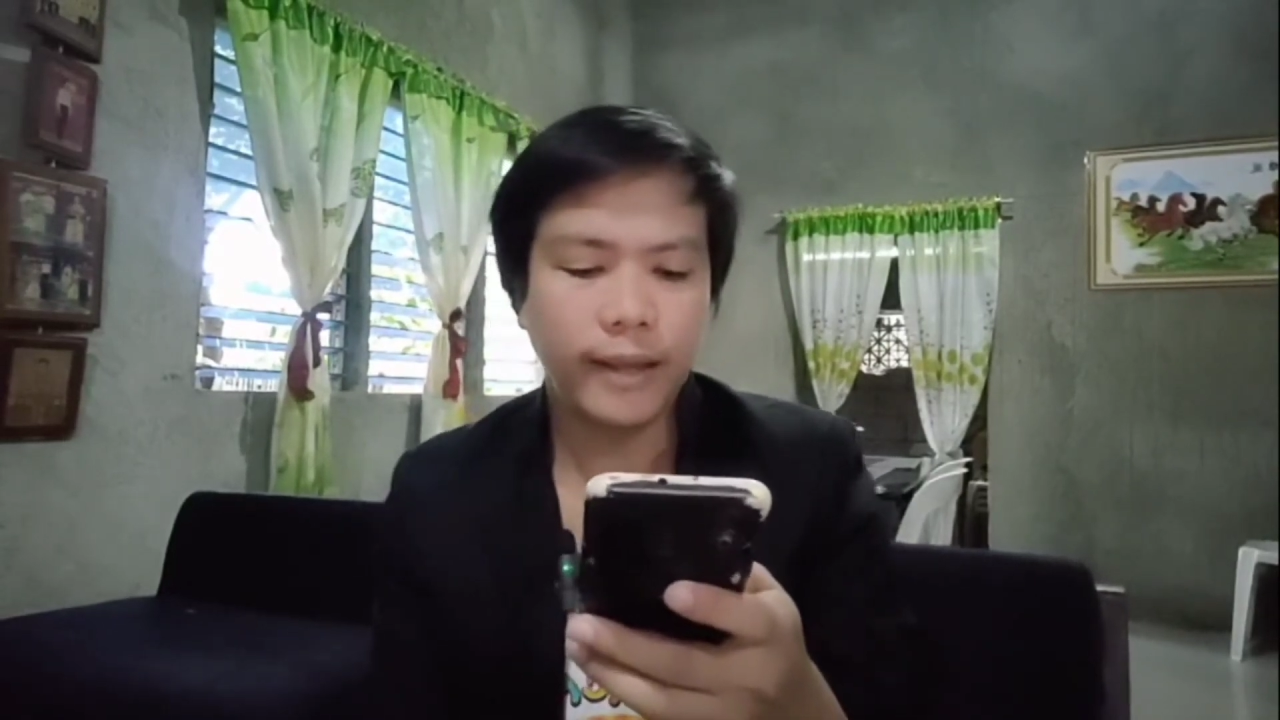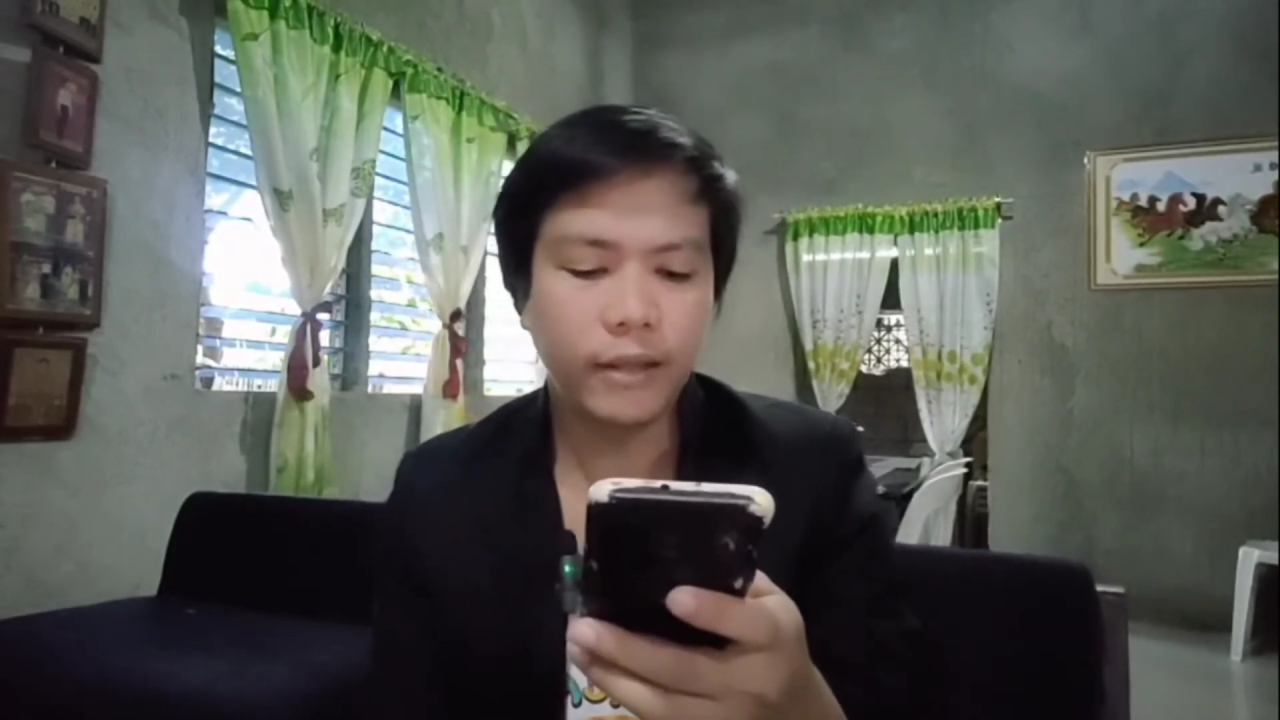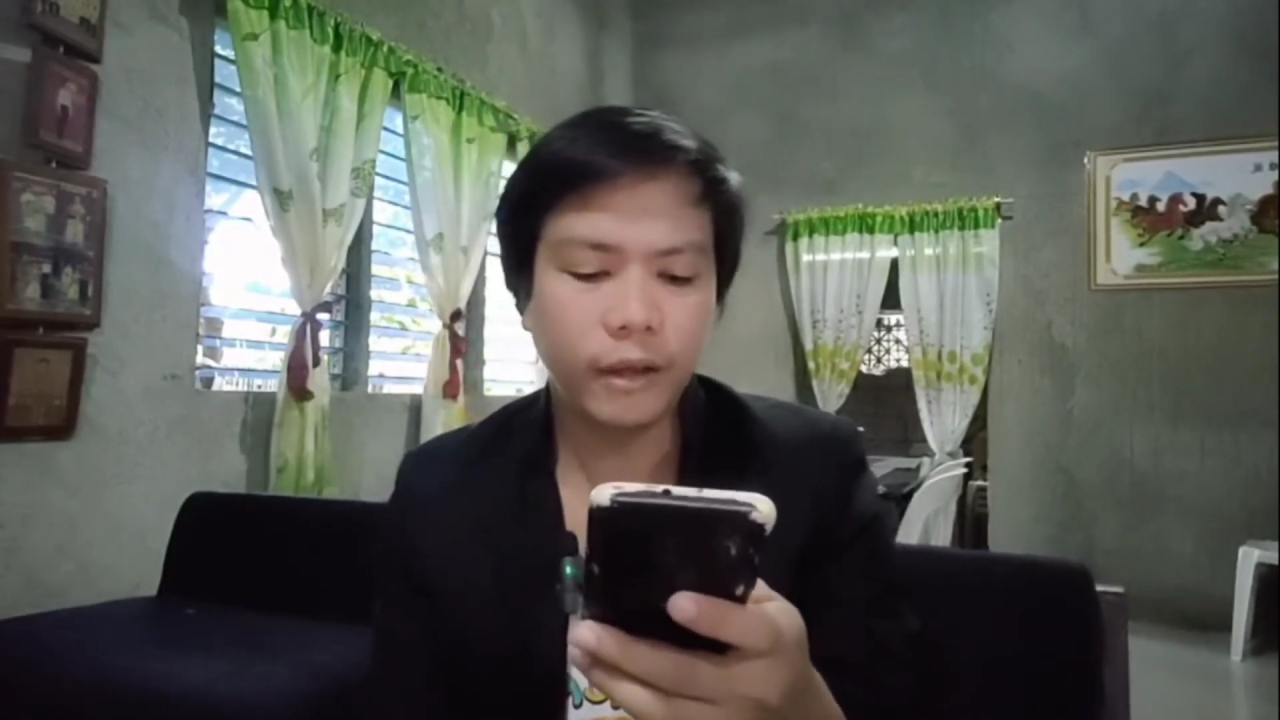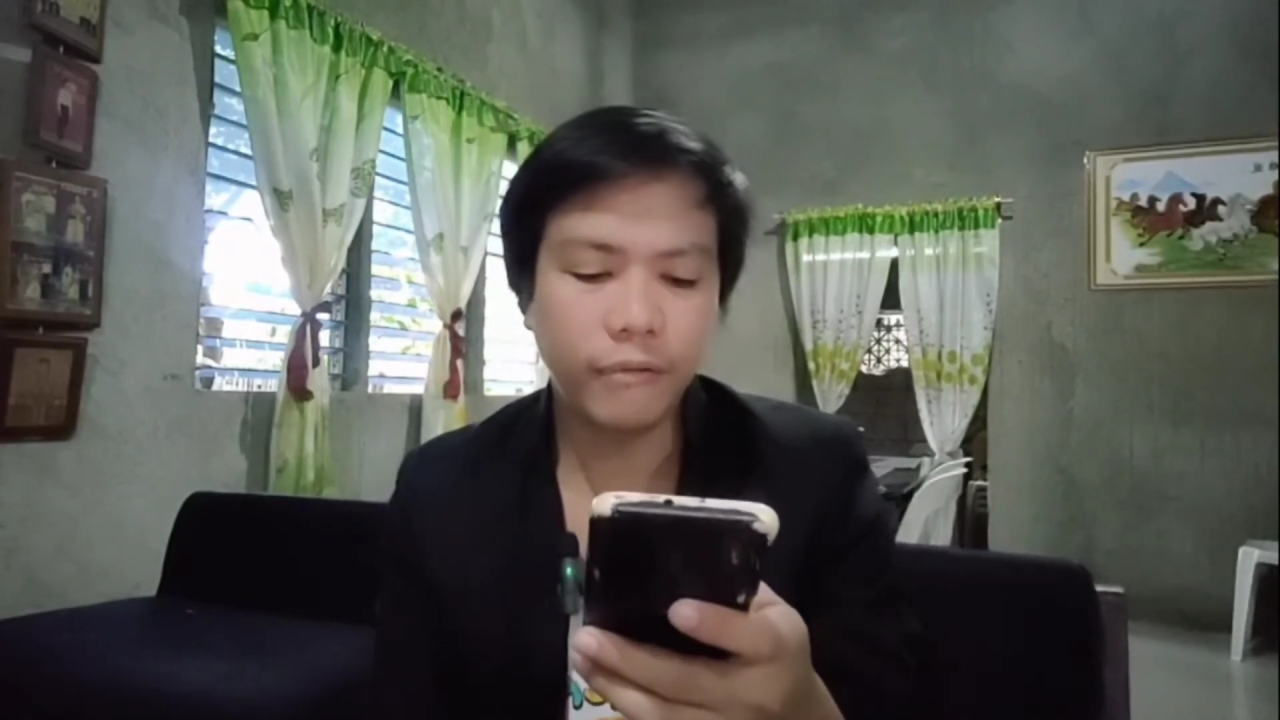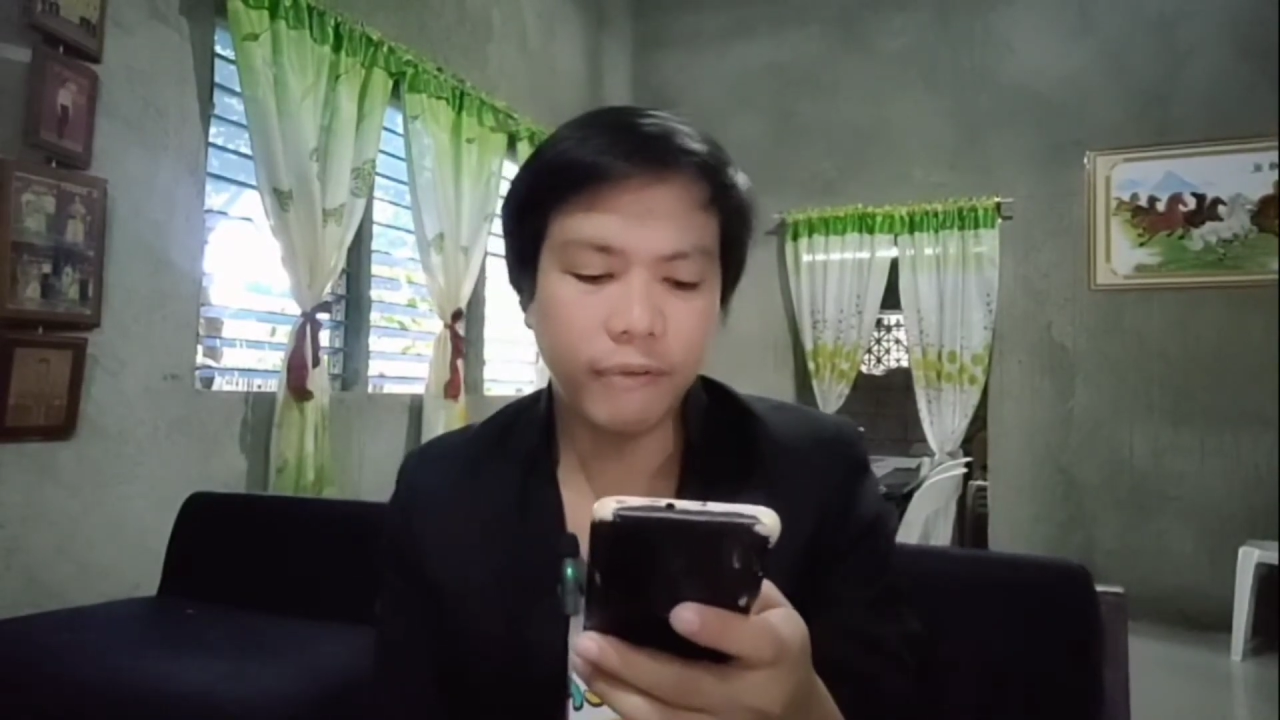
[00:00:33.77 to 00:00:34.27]

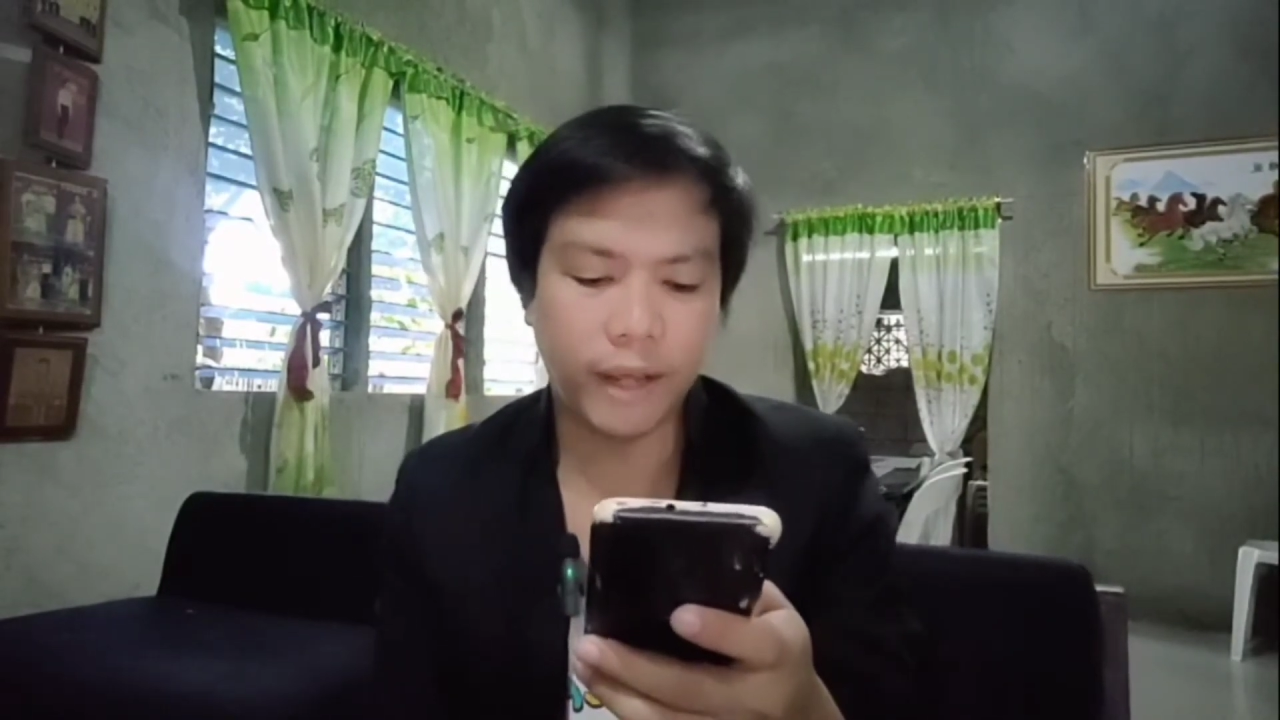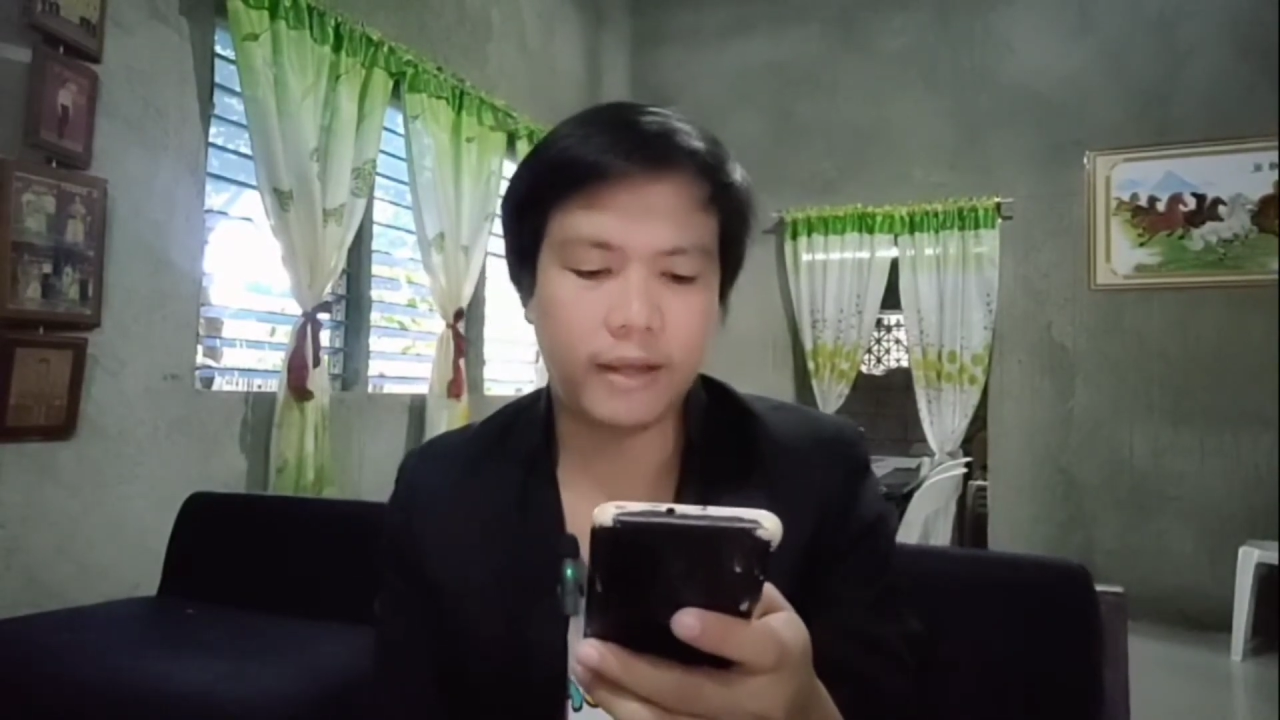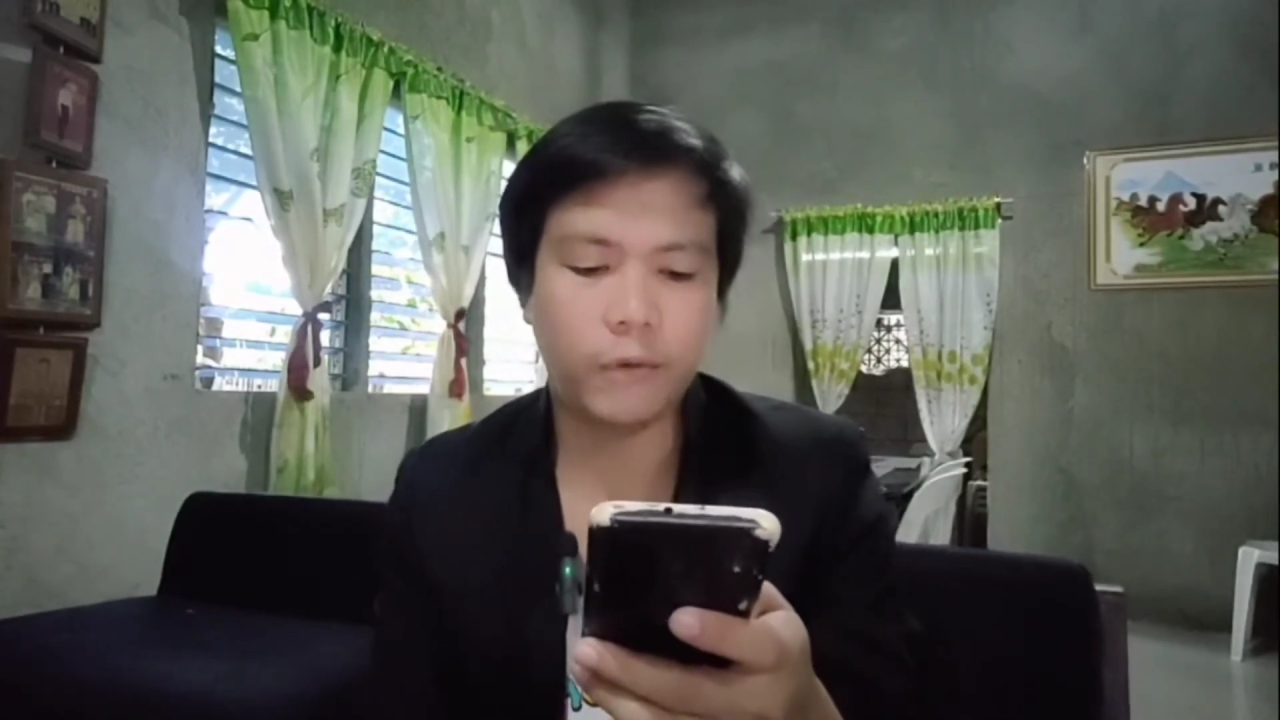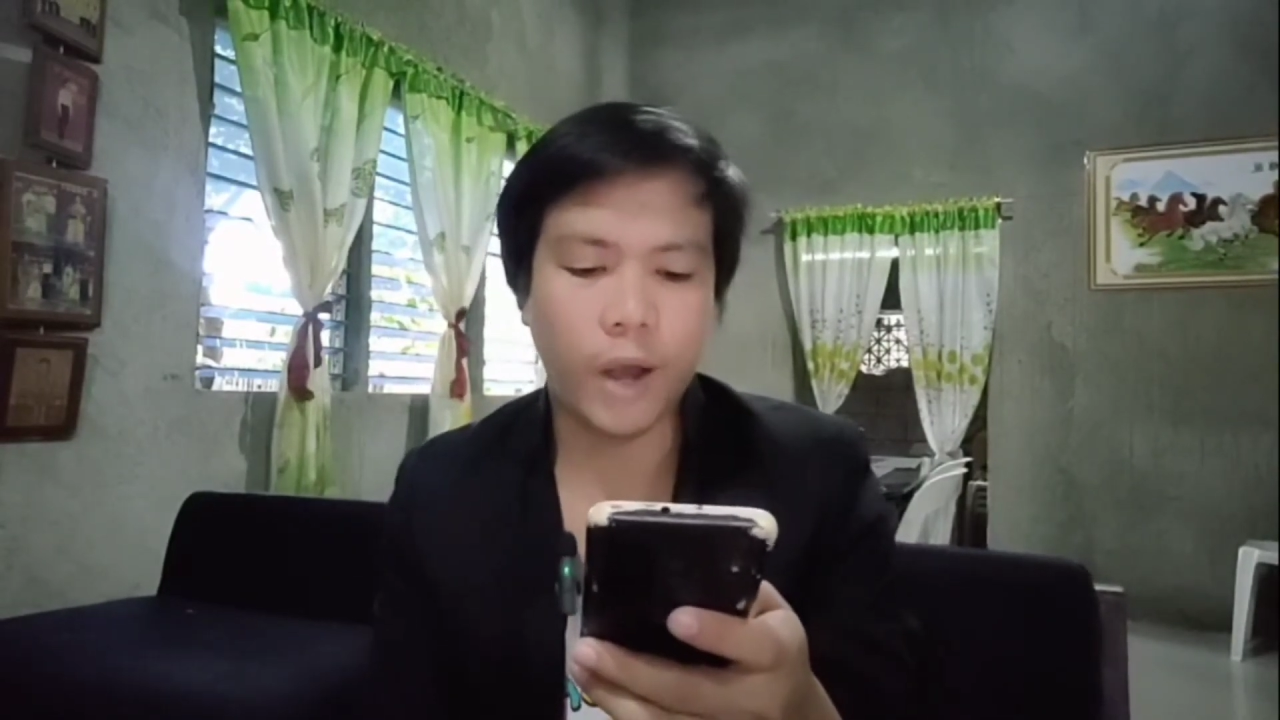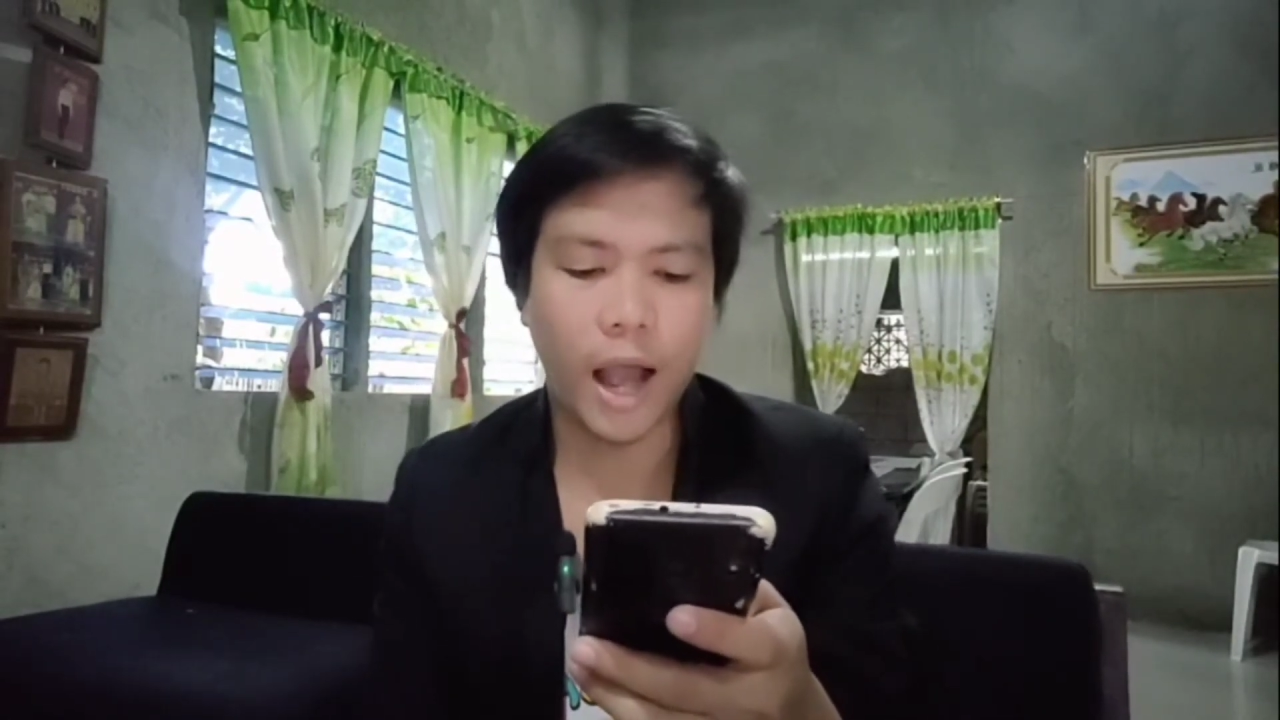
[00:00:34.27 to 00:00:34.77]
and conflict